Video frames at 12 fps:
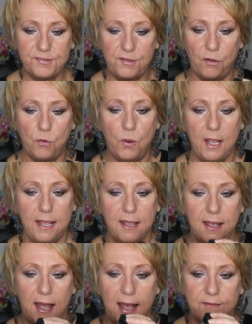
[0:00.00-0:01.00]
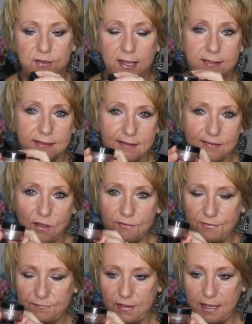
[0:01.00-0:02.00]
So I've got this
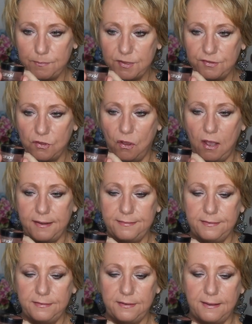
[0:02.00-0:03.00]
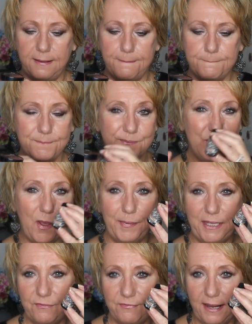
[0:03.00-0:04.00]
off of Amazon. Um,
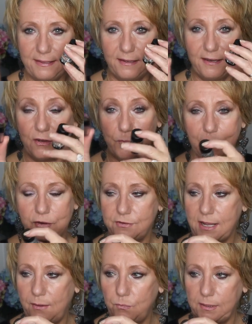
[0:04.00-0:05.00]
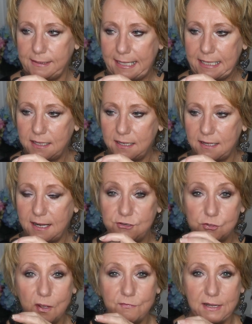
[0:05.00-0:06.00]
probably can find it anywhere. I will link it. I
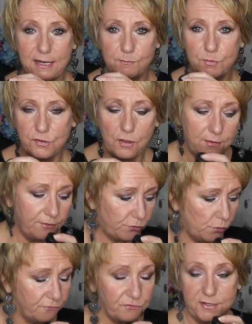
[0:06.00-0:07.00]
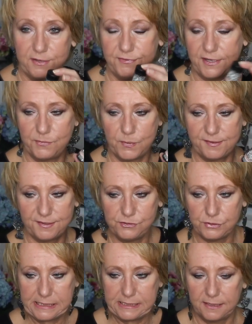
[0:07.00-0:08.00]
do have an Amazon storefront if anyone's
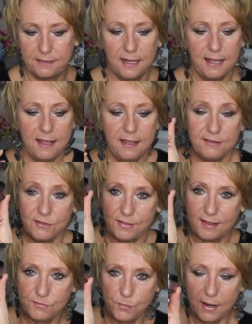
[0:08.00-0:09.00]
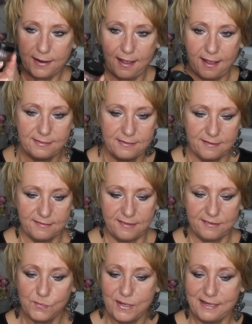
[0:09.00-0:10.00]
interested. So that's where I got this.
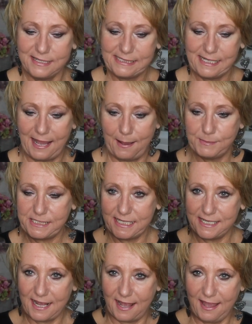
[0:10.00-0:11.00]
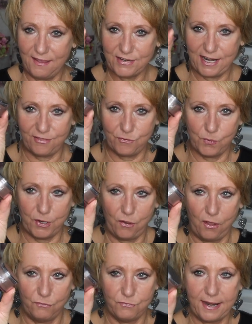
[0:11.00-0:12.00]
This one is empty. I have another one
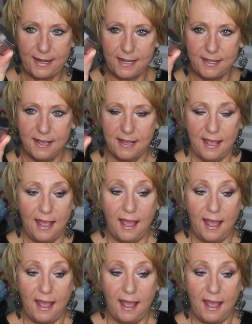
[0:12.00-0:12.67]
already.